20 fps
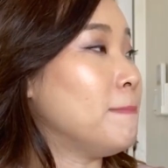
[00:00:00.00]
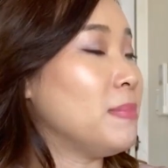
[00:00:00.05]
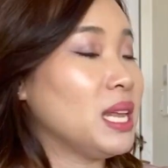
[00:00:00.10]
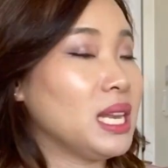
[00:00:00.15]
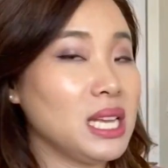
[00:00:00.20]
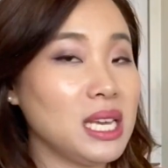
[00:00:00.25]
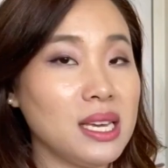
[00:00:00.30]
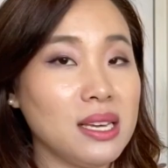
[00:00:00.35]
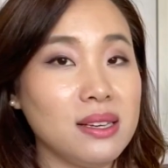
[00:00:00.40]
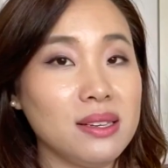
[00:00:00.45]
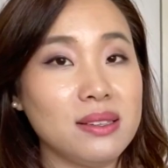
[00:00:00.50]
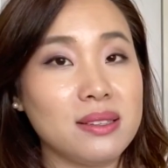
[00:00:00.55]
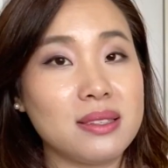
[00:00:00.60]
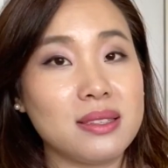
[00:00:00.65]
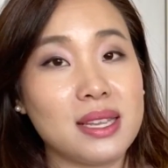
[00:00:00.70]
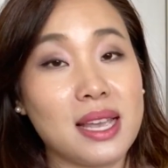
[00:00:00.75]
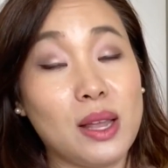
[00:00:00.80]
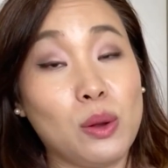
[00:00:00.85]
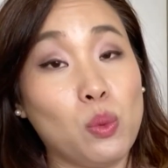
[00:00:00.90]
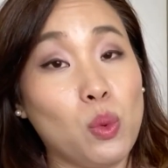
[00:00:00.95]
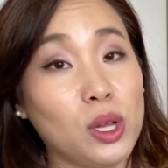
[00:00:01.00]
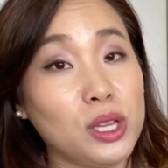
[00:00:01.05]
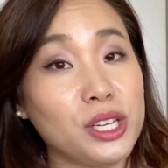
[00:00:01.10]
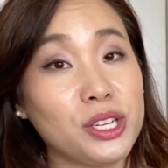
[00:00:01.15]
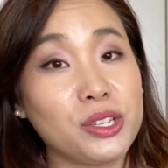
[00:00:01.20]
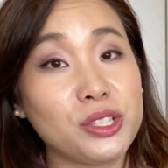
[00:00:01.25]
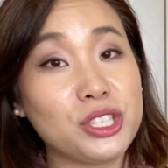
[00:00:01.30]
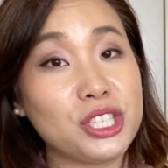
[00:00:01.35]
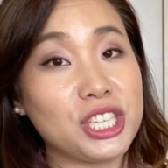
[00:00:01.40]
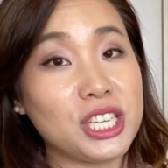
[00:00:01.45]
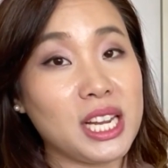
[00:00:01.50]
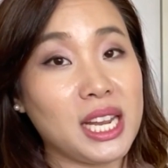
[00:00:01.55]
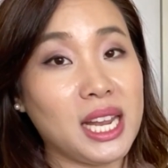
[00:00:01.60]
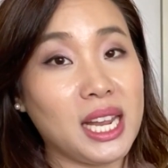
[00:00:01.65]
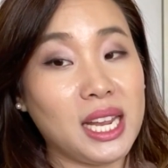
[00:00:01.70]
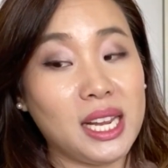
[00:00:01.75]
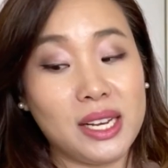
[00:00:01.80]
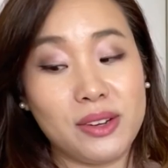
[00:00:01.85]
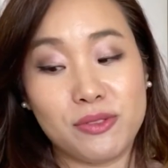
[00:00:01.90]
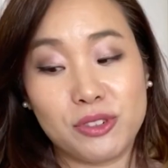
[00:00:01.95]
minis and wallet on
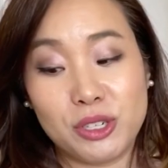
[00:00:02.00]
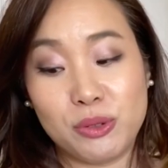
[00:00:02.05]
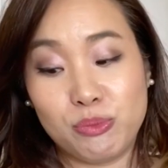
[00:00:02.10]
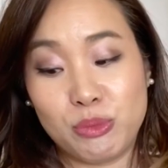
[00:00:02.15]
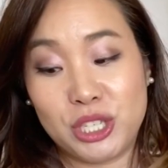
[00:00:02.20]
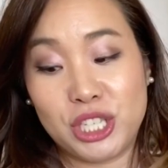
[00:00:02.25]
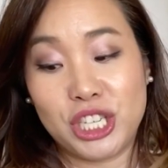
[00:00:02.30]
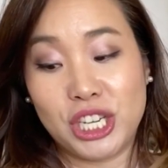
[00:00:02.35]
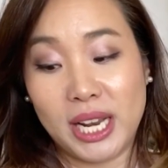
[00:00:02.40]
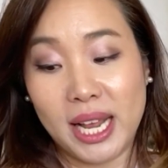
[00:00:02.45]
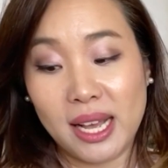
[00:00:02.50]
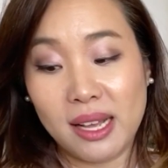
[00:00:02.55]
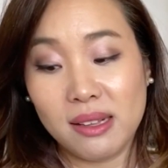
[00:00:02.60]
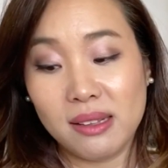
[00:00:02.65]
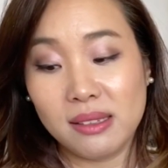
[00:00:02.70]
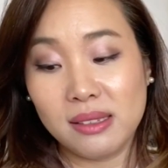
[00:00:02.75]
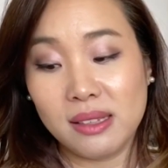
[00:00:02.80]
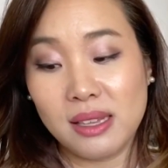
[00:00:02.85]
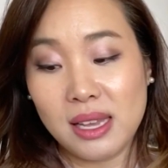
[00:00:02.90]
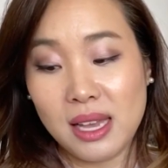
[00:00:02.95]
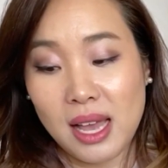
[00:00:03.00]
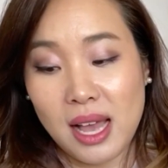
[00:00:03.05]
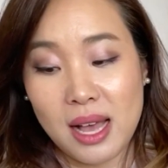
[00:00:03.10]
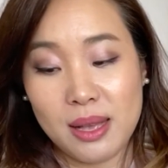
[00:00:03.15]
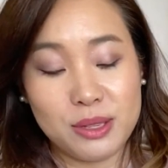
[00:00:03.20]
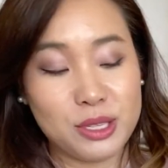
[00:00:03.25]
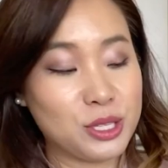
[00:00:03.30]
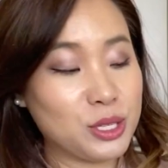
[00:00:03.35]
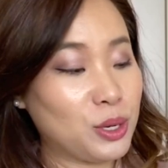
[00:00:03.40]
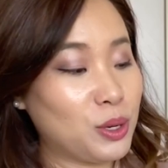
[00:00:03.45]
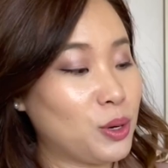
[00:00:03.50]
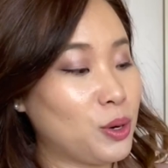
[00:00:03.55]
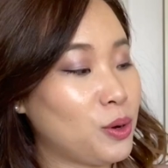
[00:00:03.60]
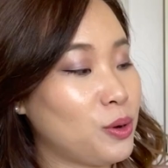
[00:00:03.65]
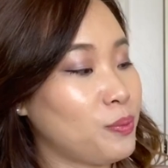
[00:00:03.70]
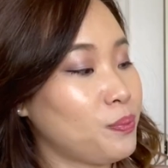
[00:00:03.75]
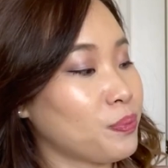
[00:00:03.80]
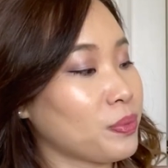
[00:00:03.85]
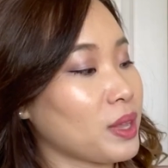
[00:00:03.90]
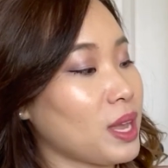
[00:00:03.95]
chain from Chanel.
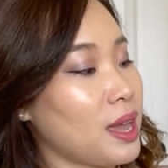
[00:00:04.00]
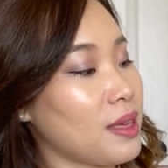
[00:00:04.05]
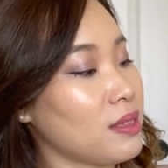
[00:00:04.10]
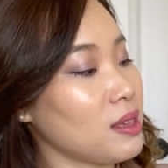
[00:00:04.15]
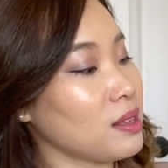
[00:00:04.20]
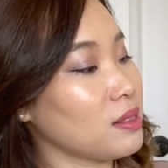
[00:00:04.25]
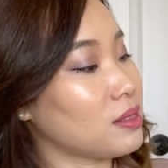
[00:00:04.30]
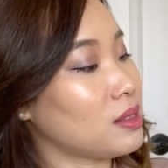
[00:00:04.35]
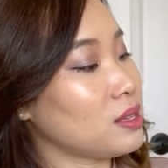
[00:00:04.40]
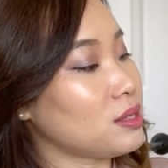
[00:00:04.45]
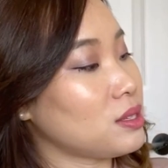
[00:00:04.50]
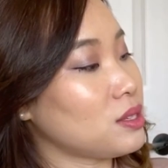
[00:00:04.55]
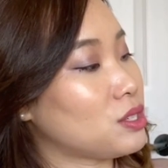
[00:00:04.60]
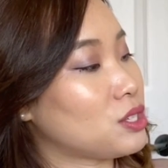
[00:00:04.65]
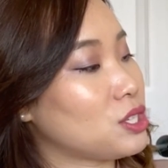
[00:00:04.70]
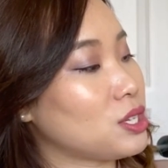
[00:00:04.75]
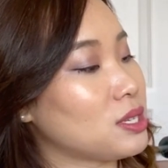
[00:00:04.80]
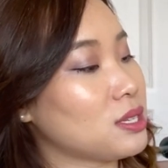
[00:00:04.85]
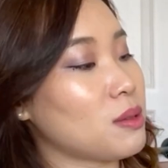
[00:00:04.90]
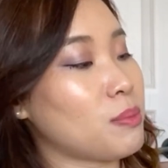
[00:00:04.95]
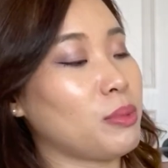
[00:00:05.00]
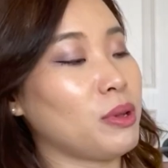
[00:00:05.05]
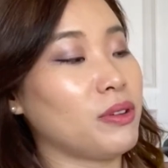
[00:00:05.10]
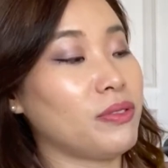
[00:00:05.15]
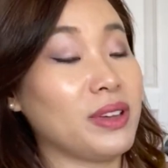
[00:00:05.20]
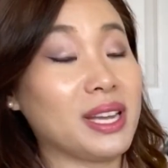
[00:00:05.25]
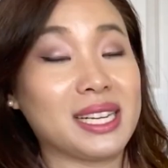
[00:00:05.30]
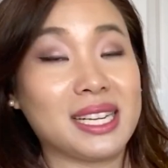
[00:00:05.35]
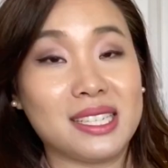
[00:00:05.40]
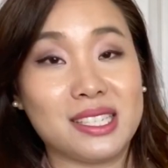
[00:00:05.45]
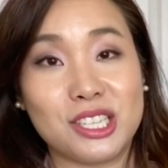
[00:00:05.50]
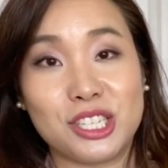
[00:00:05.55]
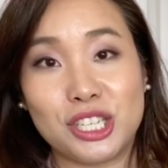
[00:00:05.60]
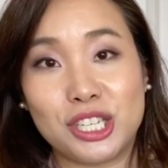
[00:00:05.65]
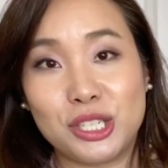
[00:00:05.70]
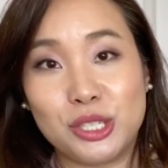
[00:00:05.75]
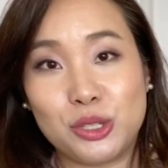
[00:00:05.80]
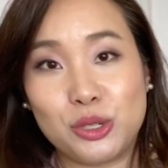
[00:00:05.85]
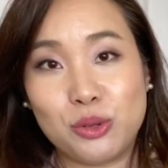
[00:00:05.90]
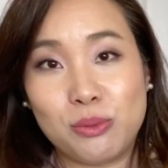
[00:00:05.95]
So I think this is just a perfect
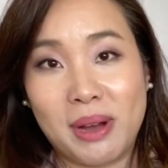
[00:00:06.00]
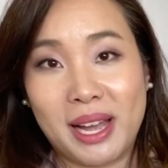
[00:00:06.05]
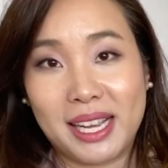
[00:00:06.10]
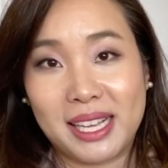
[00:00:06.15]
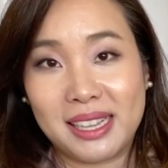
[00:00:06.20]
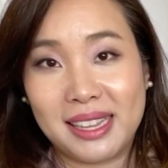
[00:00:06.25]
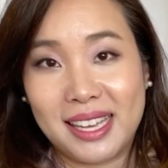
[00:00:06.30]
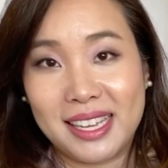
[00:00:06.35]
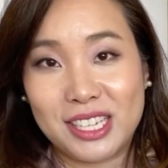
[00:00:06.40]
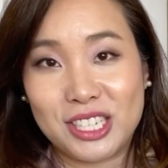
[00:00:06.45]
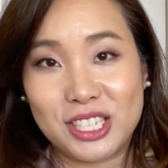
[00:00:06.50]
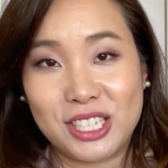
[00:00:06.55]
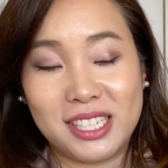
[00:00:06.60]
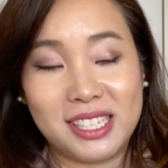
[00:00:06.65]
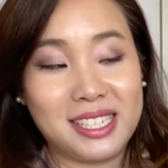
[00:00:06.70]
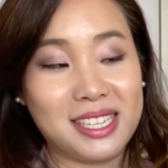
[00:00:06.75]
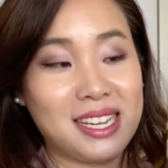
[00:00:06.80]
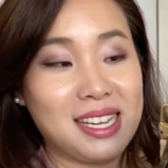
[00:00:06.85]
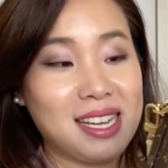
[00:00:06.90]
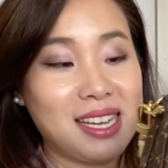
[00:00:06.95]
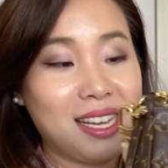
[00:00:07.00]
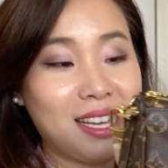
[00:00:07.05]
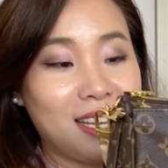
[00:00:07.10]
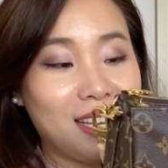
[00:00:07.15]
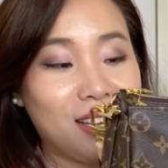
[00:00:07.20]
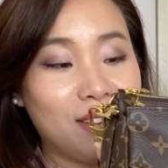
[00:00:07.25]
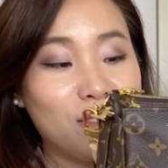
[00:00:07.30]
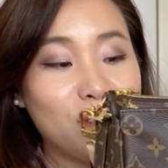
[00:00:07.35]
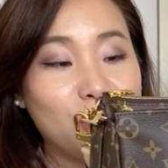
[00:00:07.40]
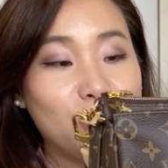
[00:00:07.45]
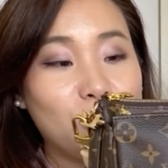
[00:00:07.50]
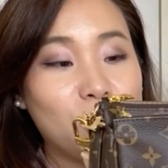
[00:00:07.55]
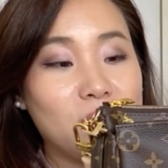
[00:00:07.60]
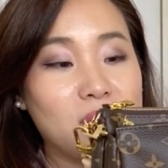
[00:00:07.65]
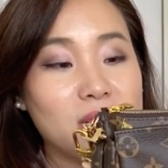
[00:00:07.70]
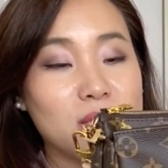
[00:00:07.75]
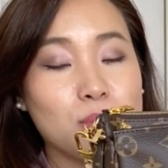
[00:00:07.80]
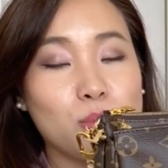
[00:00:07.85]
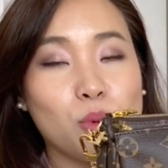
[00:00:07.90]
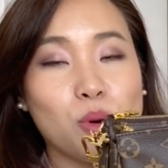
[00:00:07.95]
addition to my collection. Even though it
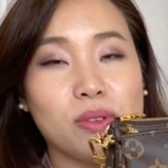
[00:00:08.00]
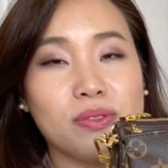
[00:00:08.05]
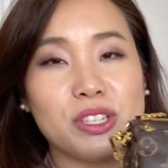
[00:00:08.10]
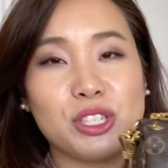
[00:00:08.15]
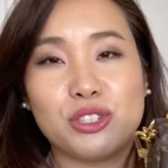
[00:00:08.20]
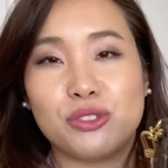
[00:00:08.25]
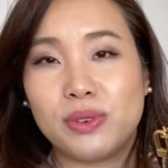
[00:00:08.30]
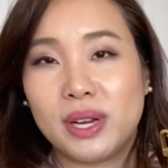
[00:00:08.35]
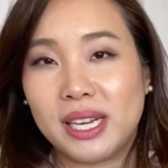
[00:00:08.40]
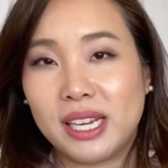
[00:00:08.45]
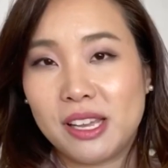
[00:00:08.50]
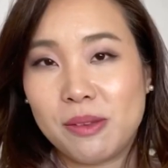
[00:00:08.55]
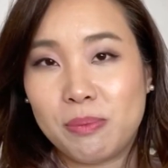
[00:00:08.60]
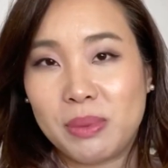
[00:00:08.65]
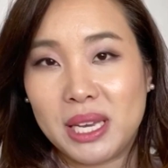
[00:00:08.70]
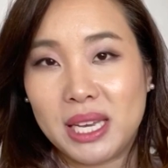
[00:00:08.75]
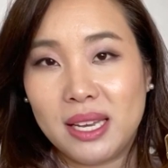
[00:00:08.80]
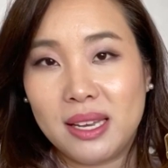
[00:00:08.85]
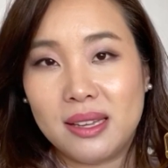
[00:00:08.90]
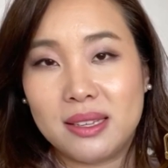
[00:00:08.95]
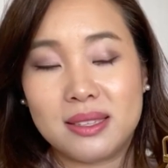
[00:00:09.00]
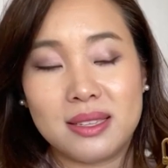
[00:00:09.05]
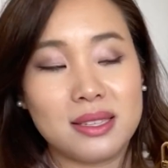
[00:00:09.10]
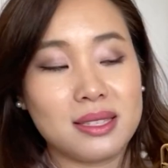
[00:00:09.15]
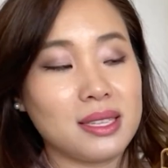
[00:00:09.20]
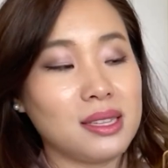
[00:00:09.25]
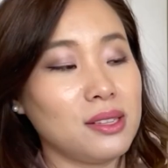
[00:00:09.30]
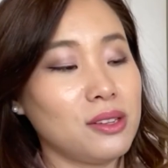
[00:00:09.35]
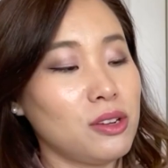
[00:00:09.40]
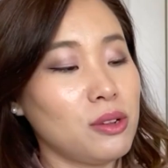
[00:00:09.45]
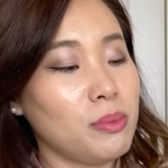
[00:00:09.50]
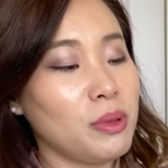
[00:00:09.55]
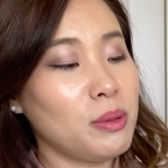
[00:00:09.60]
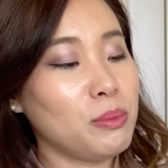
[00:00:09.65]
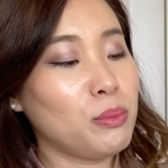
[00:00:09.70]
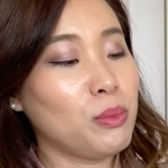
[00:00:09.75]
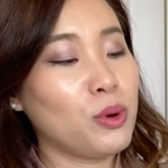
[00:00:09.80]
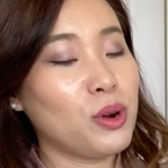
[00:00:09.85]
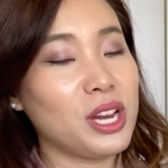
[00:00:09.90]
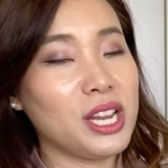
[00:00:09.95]
is more of a trendy piece, it's a little bit
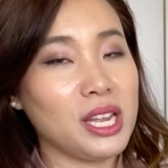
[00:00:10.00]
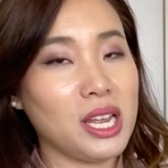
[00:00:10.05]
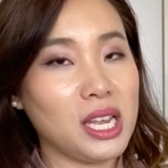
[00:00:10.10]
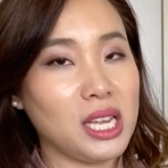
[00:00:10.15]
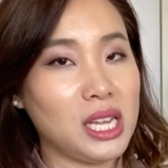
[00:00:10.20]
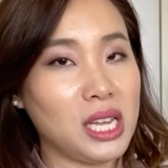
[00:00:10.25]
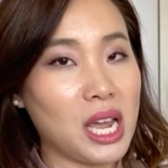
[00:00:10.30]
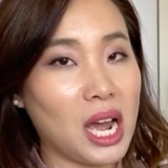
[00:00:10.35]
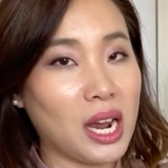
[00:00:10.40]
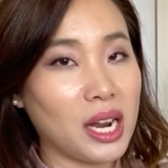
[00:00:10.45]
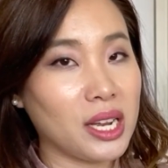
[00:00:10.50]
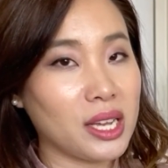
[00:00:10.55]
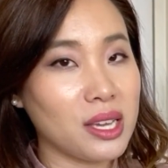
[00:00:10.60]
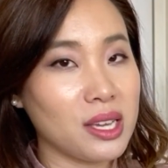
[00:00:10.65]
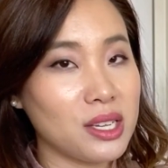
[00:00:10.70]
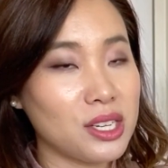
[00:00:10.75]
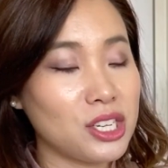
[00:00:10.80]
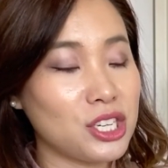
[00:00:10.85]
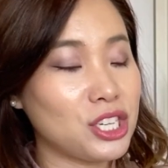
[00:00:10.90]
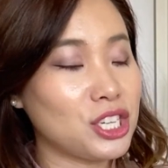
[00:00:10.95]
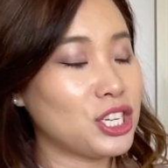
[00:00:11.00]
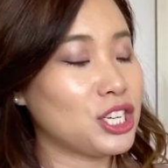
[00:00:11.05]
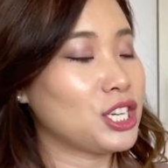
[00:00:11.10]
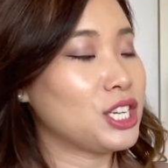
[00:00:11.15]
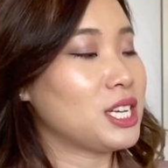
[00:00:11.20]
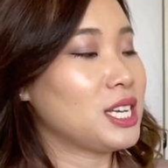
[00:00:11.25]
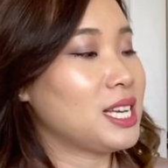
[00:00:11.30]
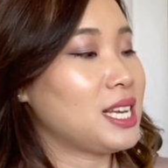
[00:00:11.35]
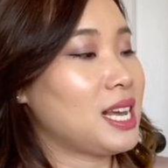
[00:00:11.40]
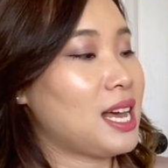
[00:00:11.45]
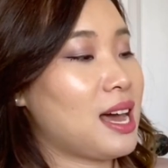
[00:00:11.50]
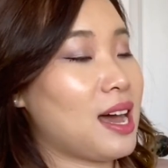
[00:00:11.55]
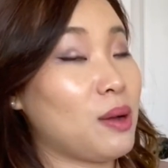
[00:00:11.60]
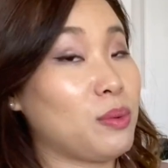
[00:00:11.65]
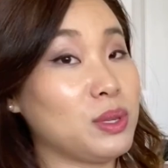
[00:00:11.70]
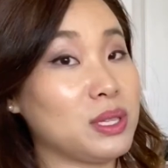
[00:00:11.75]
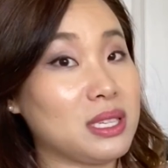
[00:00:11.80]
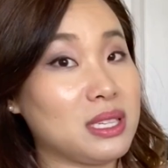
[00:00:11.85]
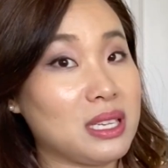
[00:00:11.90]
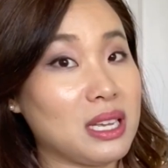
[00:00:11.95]
more youngish, I
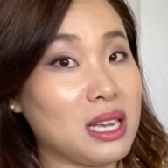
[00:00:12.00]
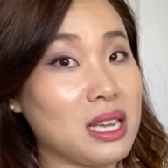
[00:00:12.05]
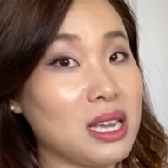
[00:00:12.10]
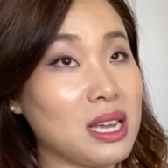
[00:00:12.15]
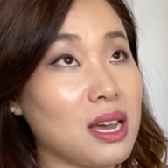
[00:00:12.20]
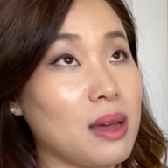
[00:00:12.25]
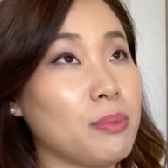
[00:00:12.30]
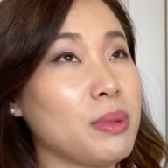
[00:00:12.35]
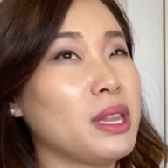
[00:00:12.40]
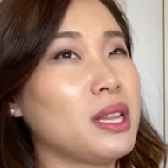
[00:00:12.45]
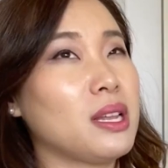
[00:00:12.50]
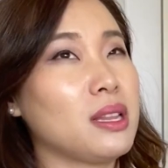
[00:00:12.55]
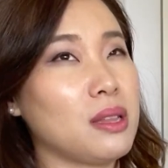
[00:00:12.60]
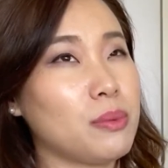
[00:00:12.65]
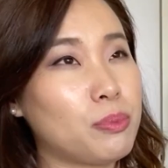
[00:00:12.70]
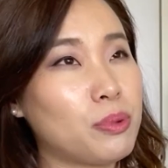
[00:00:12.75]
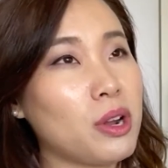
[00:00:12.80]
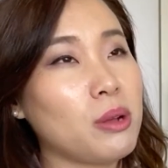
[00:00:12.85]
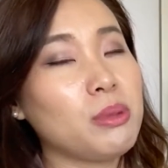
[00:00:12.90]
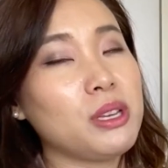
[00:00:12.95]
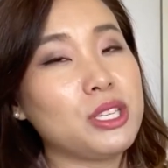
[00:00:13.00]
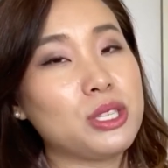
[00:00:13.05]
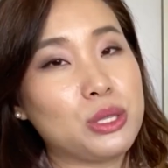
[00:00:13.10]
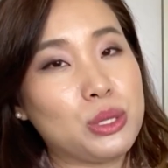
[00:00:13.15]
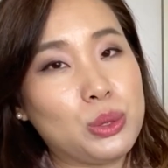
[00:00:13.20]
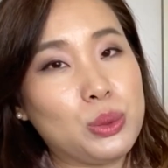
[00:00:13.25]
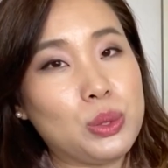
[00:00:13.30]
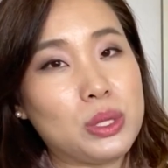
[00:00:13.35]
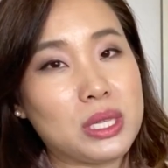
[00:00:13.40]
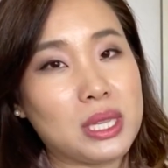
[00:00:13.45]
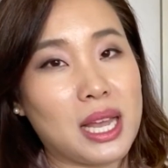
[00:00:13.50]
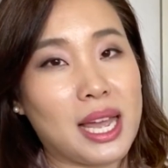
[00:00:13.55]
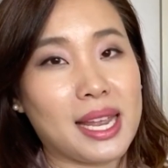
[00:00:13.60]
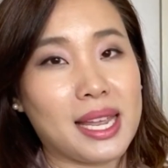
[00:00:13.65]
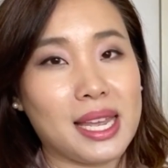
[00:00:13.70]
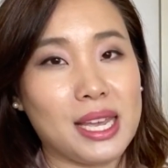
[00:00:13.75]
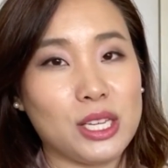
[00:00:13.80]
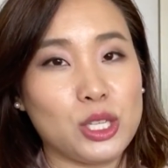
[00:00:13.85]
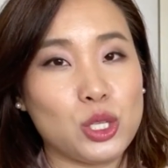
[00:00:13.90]
would say. It probably suits like a